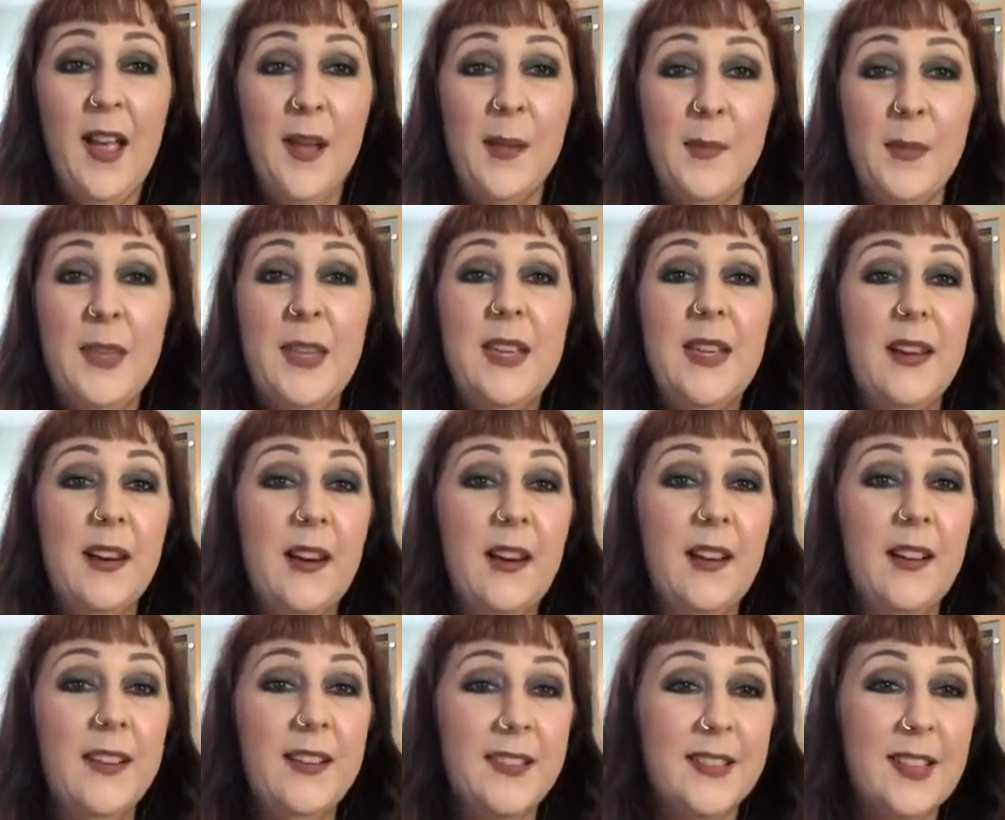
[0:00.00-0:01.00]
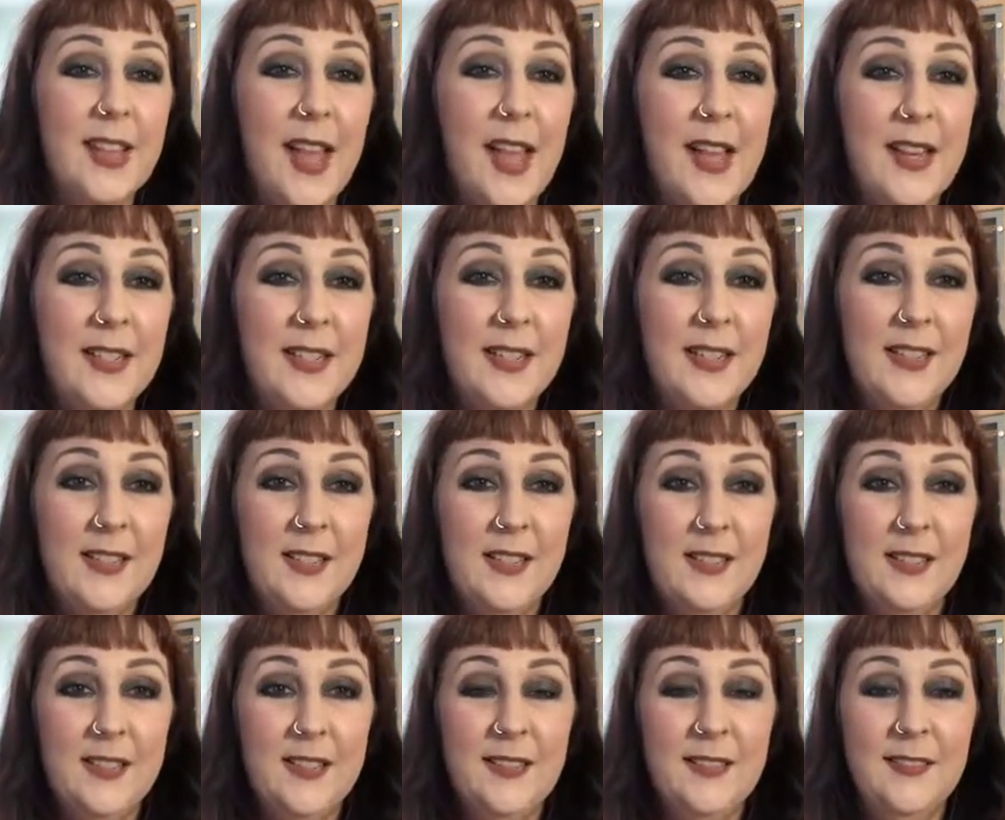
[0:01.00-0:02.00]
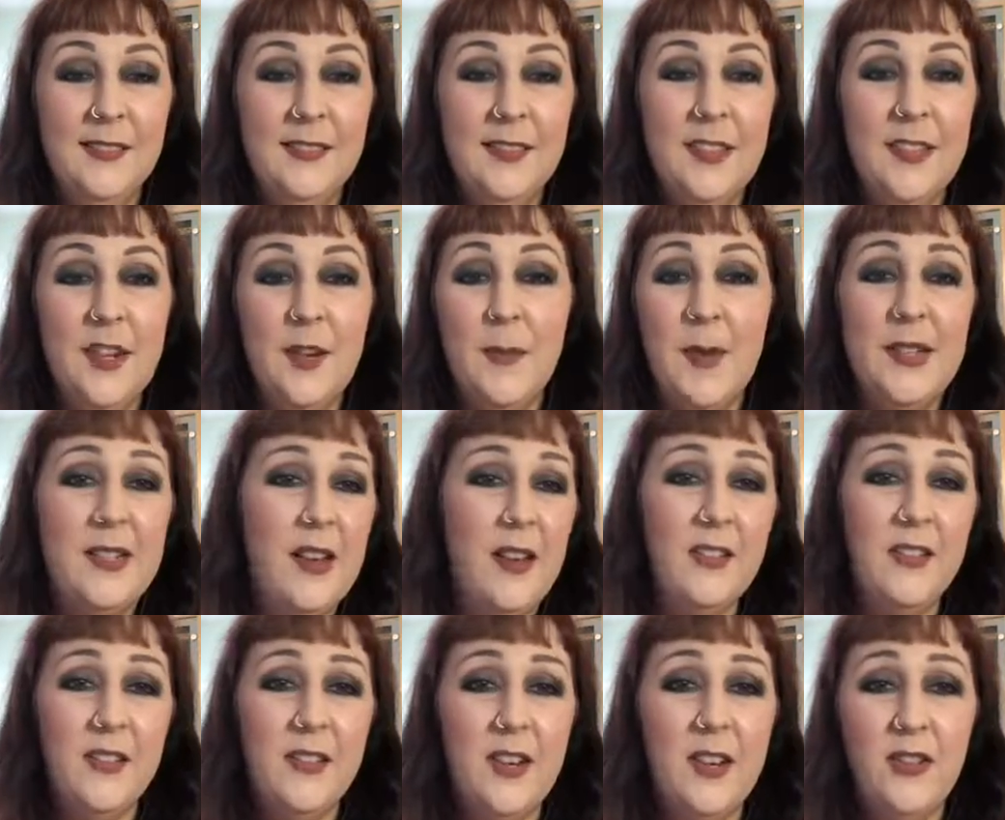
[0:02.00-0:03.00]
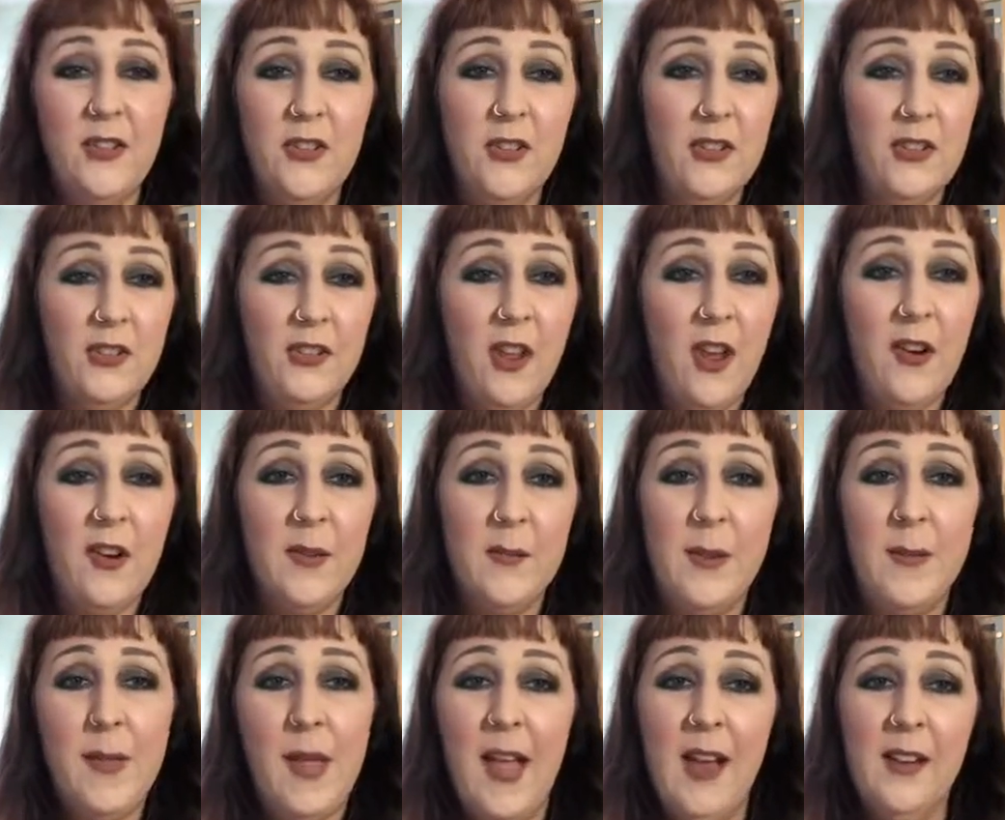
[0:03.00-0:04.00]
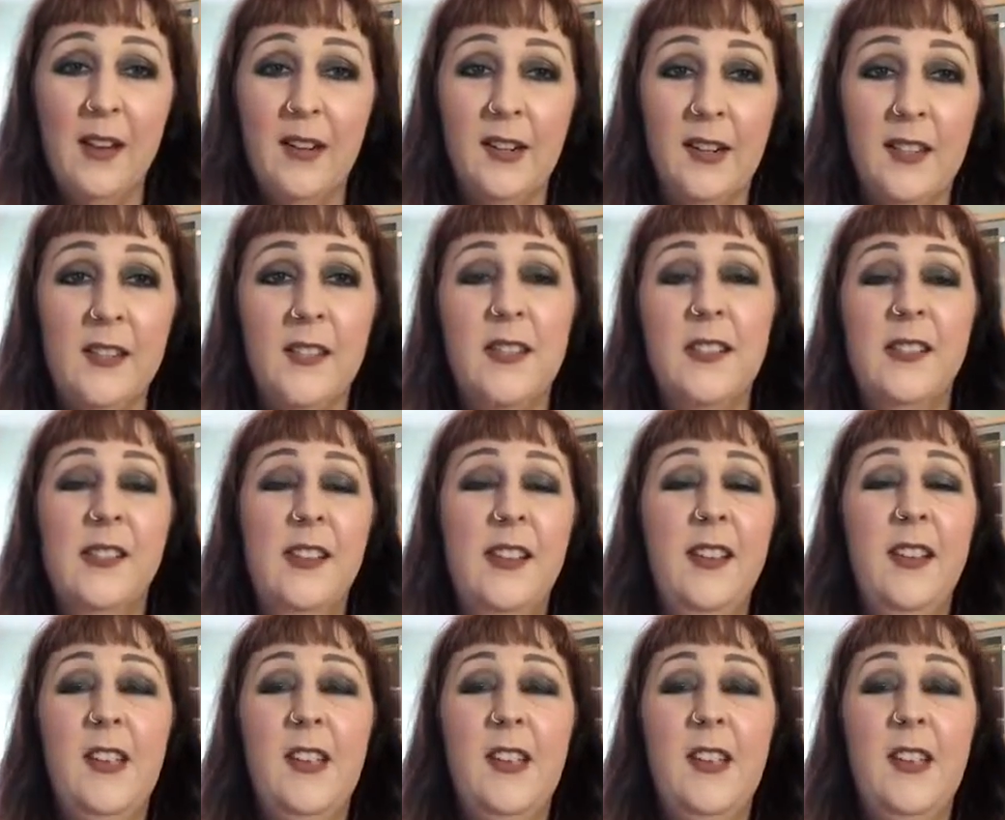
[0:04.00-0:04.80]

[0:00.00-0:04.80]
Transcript: hear that, you know, my doctor said I should do yoga, my back hurts.